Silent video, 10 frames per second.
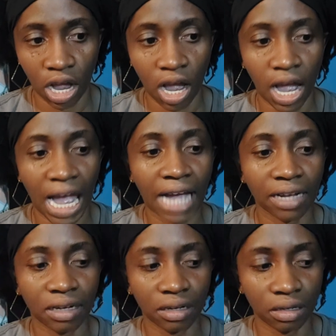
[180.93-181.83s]

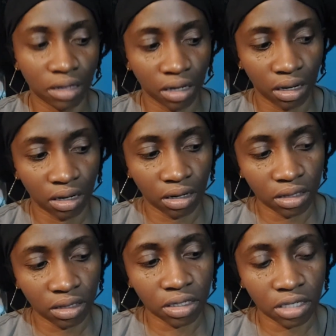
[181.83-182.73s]
and
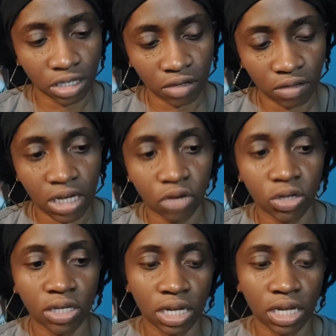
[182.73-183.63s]
to a certain degree you
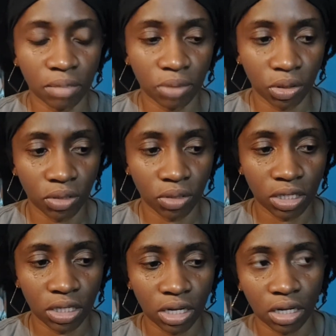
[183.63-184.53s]
can say it's
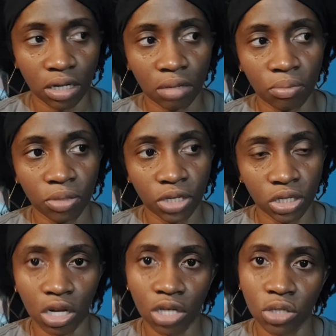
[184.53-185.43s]
about
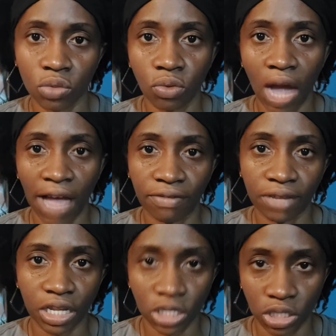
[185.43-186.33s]
persons who have
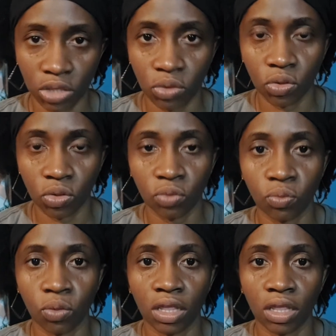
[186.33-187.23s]
issues
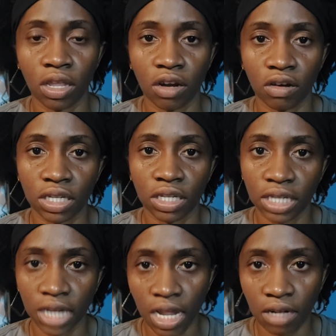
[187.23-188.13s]
with their
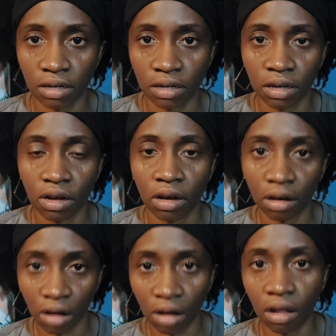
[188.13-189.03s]
skin
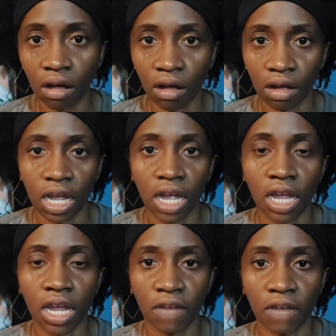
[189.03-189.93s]
color
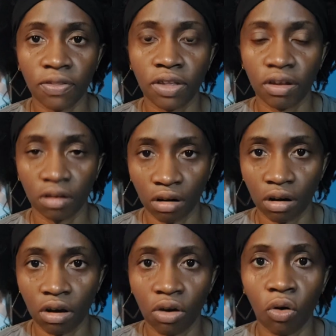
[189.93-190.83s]
if they
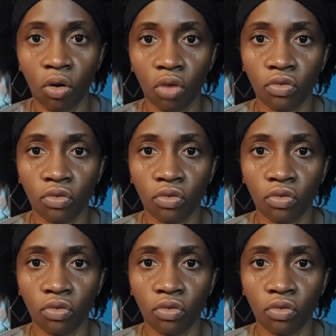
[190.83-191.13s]
are of